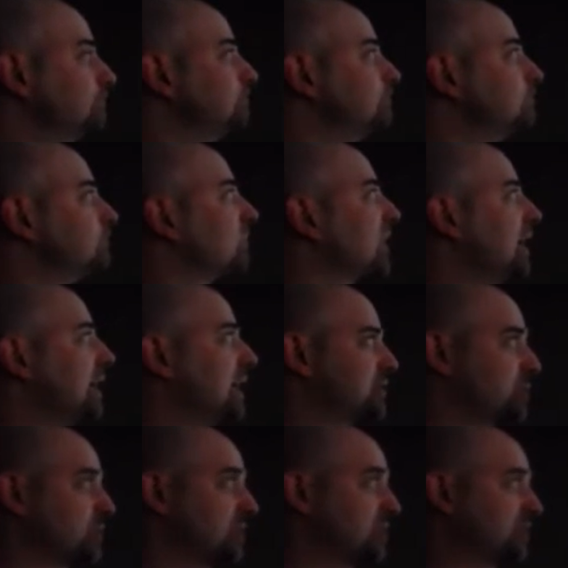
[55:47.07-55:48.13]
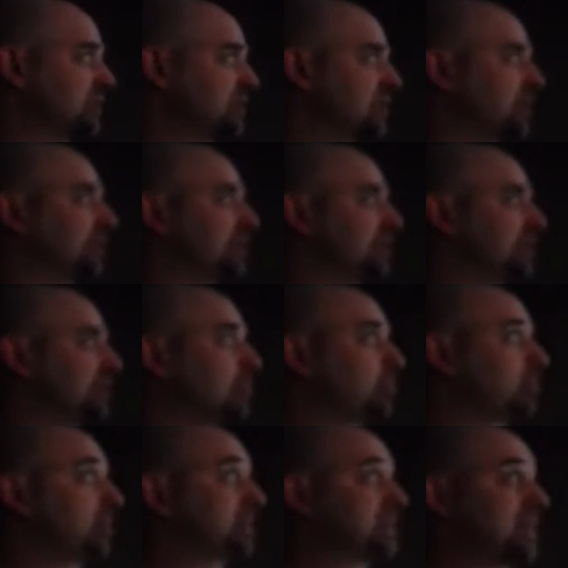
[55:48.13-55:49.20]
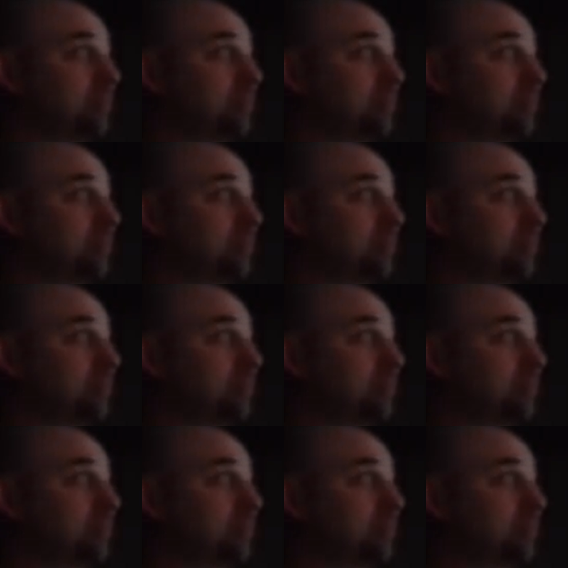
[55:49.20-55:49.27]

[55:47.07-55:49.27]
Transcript: And as a result of sampling time,